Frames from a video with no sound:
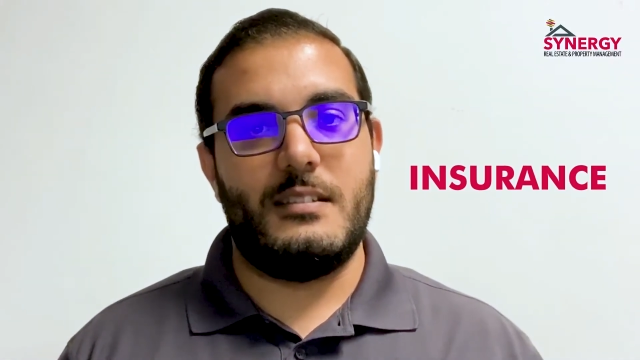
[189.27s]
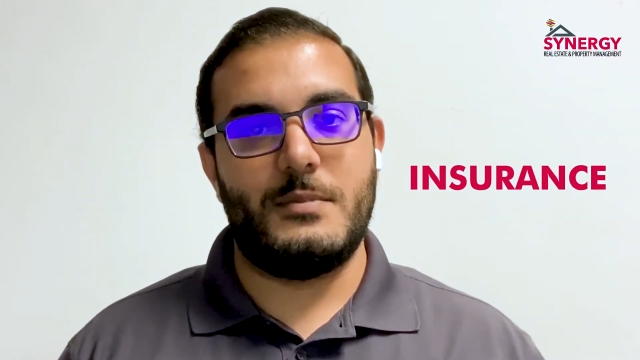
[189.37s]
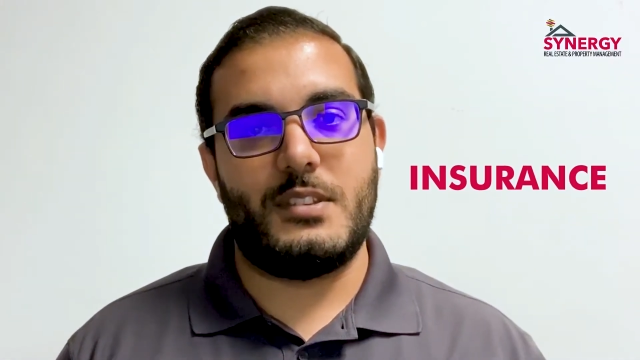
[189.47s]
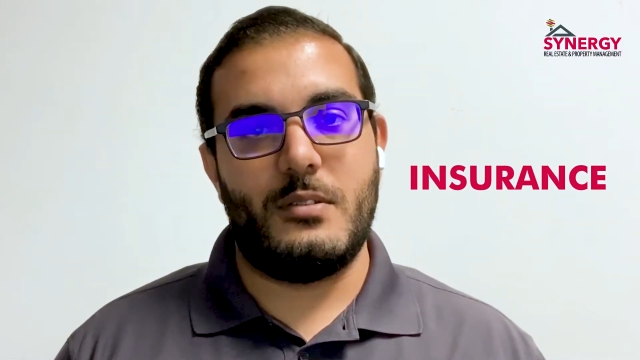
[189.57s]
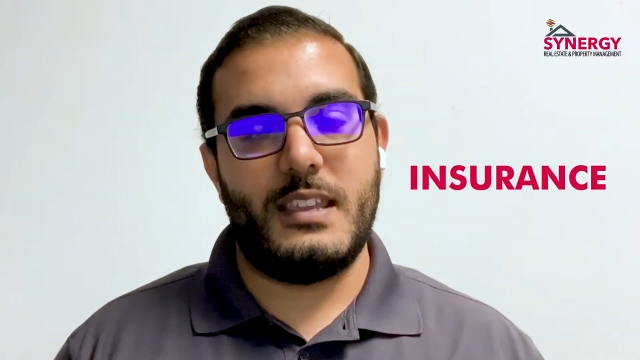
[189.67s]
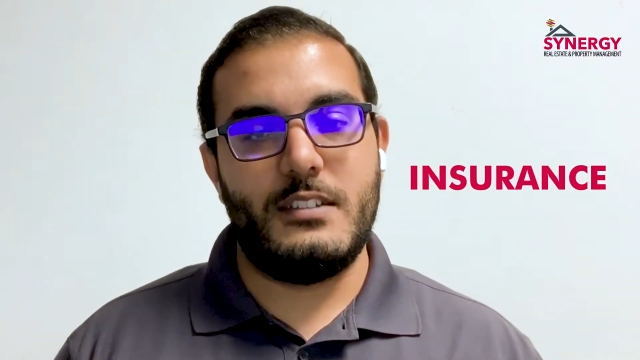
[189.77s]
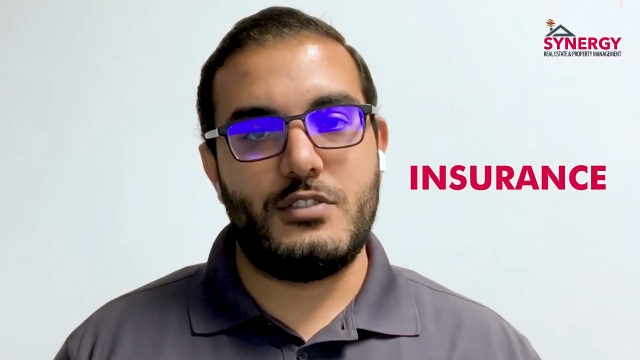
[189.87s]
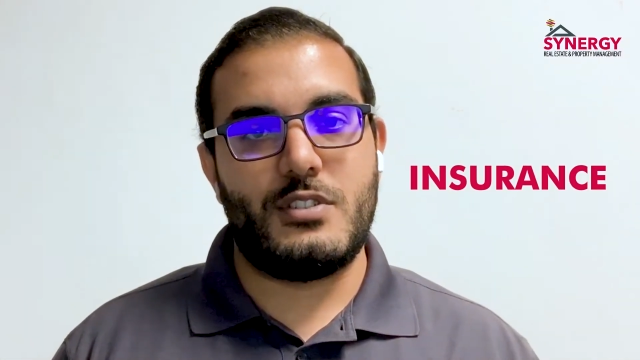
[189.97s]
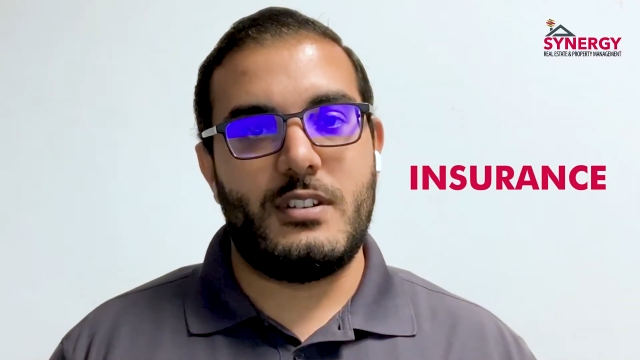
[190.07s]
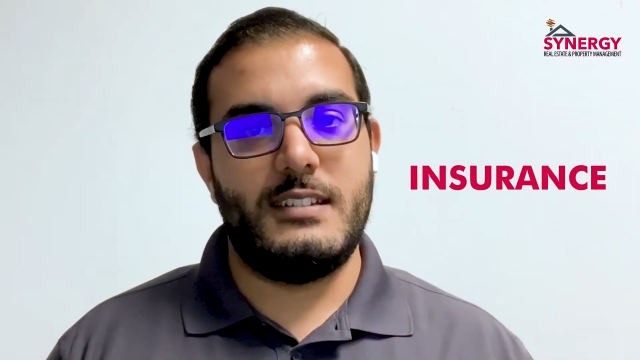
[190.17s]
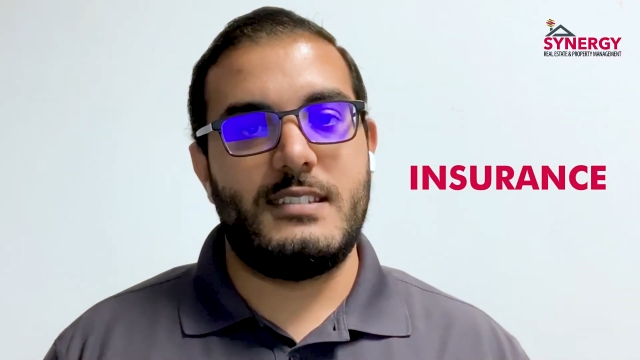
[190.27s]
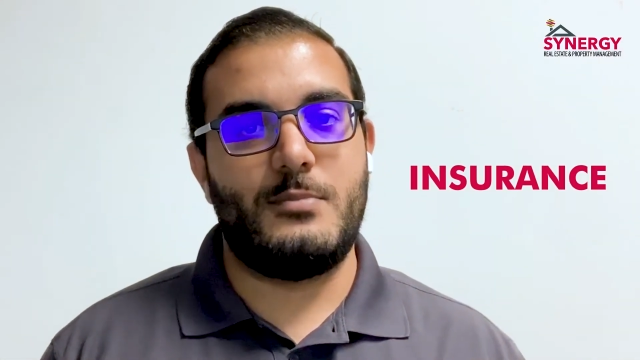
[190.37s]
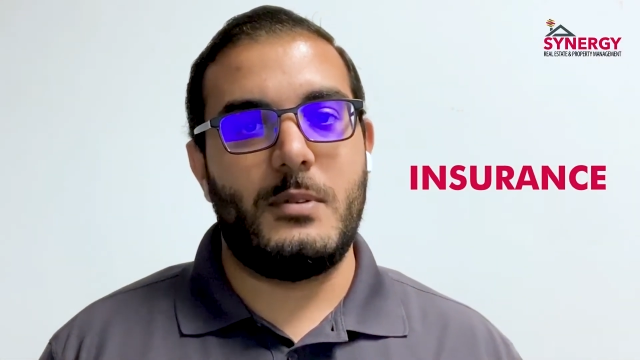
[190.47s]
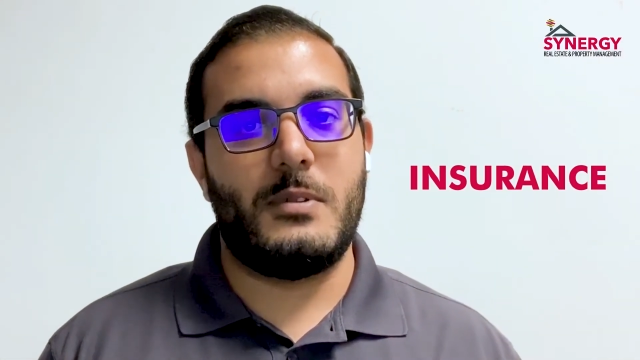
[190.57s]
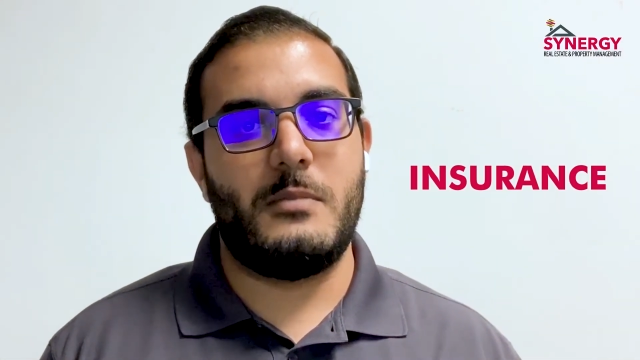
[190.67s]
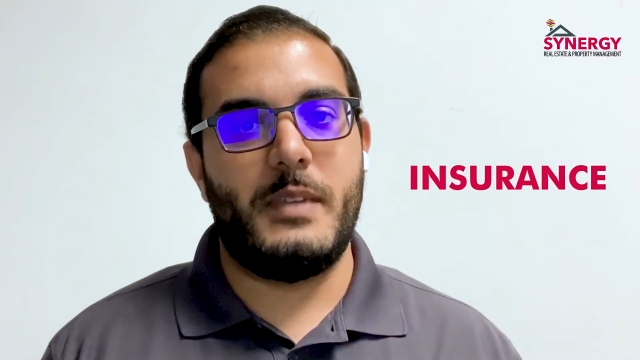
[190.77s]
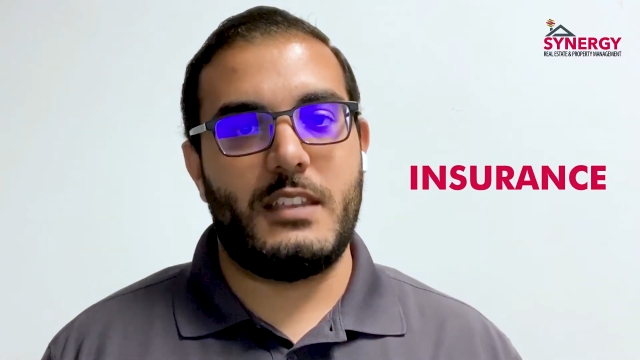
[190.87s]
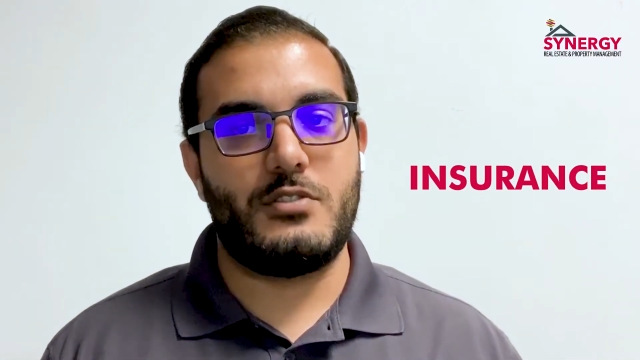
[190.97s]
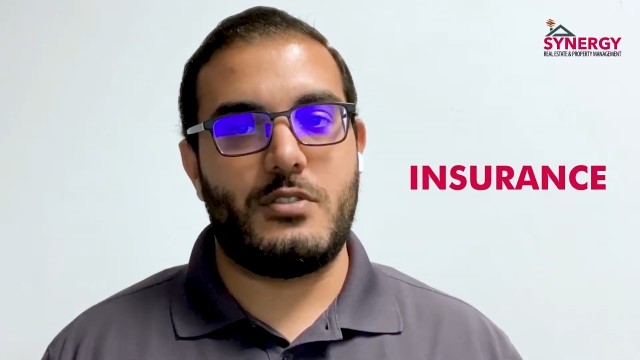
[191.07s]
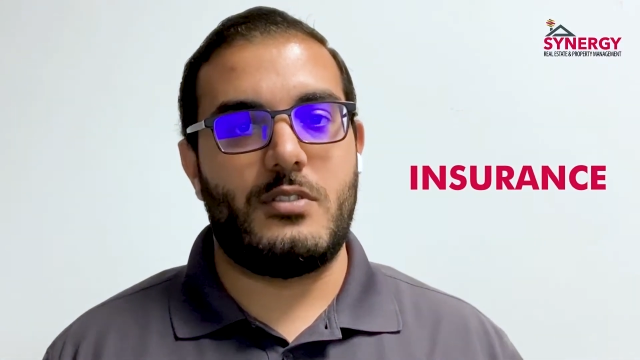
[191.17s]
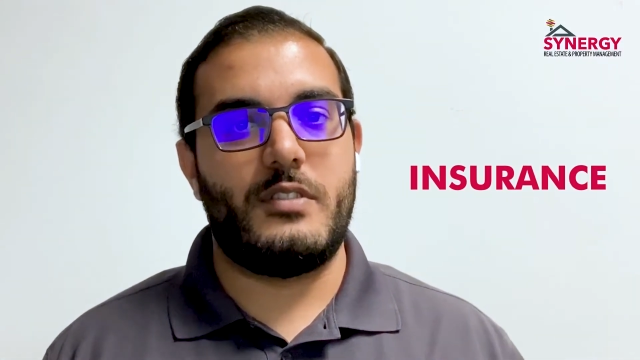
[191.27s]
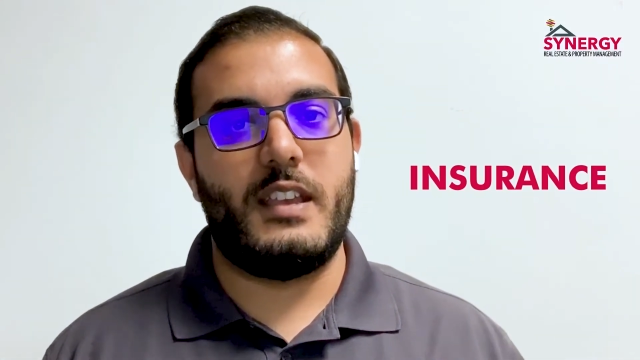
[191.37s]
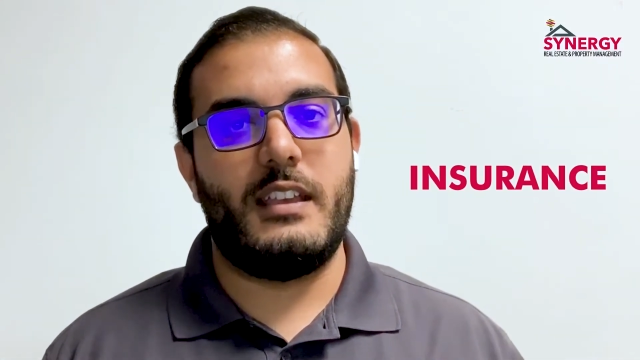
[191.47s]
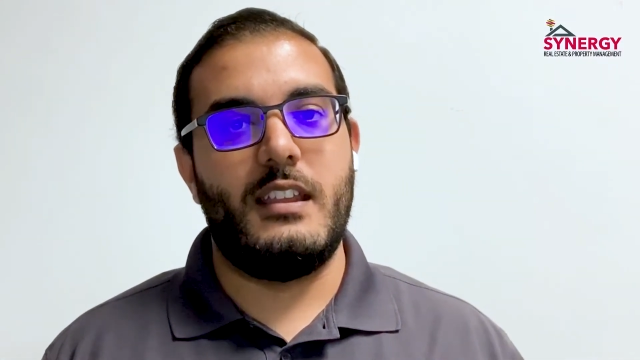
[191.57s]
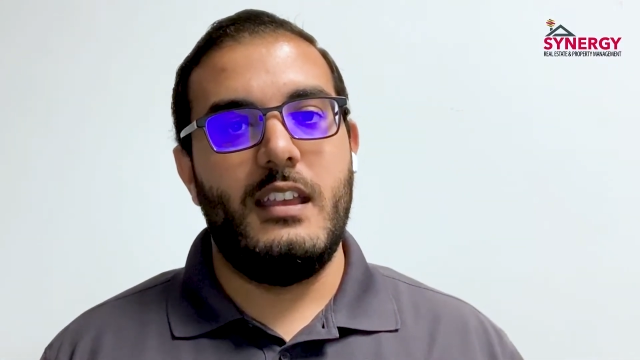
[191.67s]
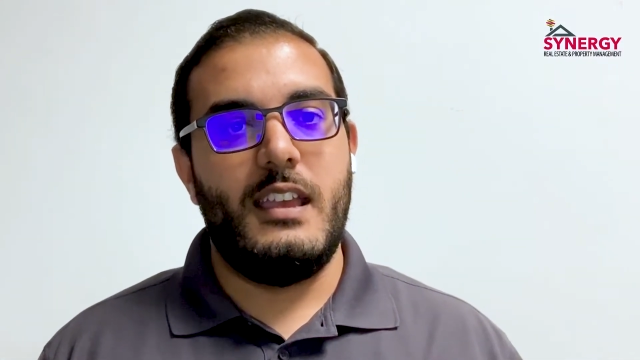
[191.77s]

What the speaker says: So insurance, we want to make sure that